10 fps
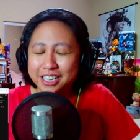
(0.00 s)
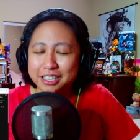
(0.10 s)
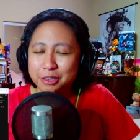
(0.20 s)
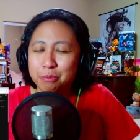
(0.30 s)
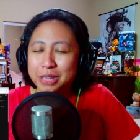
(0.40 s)
I
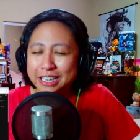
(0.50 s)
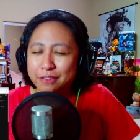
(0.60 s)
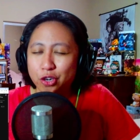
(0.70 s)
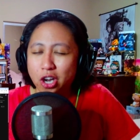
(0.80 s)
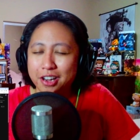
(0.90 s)
had completely
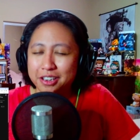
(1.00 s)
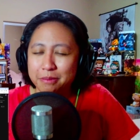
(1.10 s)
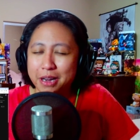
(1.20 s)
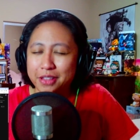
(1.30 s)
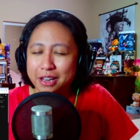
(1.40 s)
forgotten
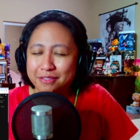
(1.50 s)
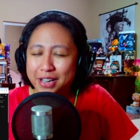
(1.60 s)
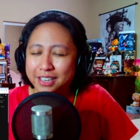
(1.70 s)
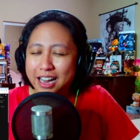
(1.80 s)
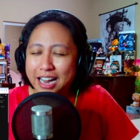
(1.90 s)
about that
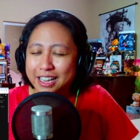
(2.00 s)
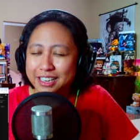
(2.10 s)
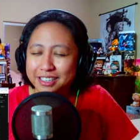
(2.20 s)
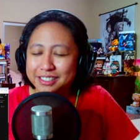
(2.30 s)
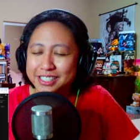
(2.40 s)
fight.
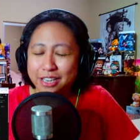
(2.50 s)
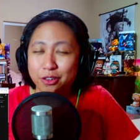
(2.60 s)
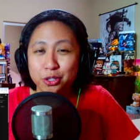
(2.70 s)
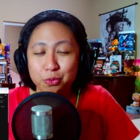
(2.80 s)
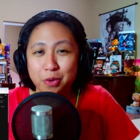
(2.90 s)
I
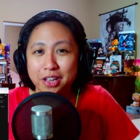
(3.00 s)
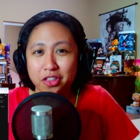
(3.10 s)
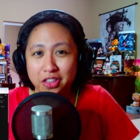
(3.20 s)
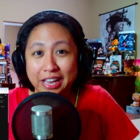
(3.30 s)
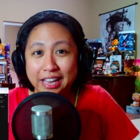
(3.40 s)
settled with
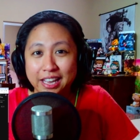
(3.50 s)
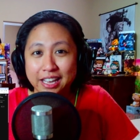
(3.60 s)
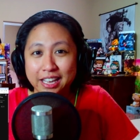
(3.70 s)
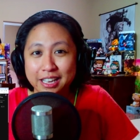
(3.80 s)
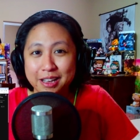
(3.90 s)

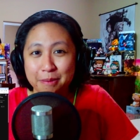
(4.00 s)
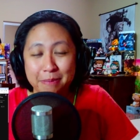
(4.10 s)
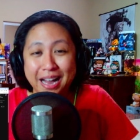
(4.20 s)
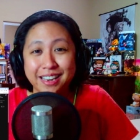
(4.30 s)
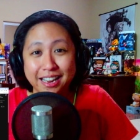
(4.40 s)
the
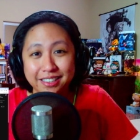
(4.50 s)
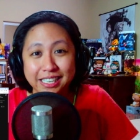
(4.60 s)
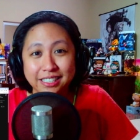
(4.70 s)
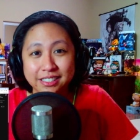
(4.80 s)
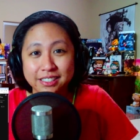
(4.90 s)
bad
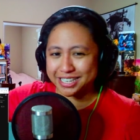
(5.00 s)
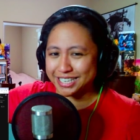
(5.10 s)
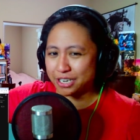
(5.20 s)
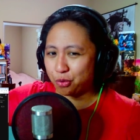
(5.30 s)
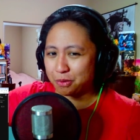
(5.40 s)
ending.
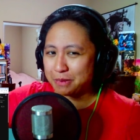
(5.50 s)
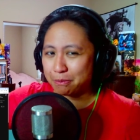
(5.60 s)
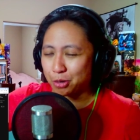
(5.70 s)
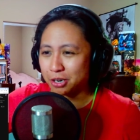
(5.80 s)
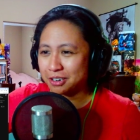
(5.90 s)
This I don't
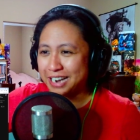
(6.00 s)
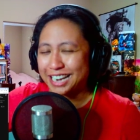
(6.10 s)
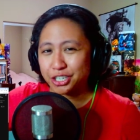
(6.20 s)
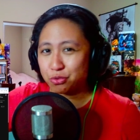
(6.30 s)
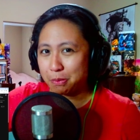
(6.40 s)
remember.
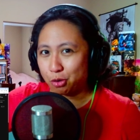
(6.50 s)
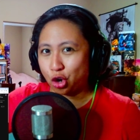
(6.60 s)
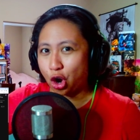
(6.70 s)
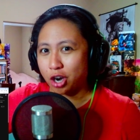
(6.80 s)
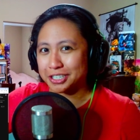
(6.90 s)
I just remember
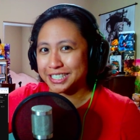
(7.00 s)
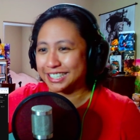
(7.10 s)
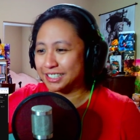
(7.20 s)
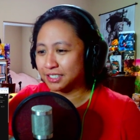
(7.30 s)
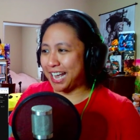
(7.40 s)
car
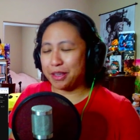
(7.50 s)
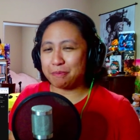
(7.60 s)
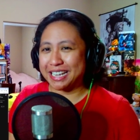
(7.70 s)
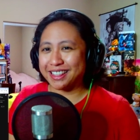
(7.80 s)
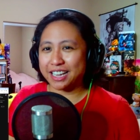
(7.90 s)
scene and then being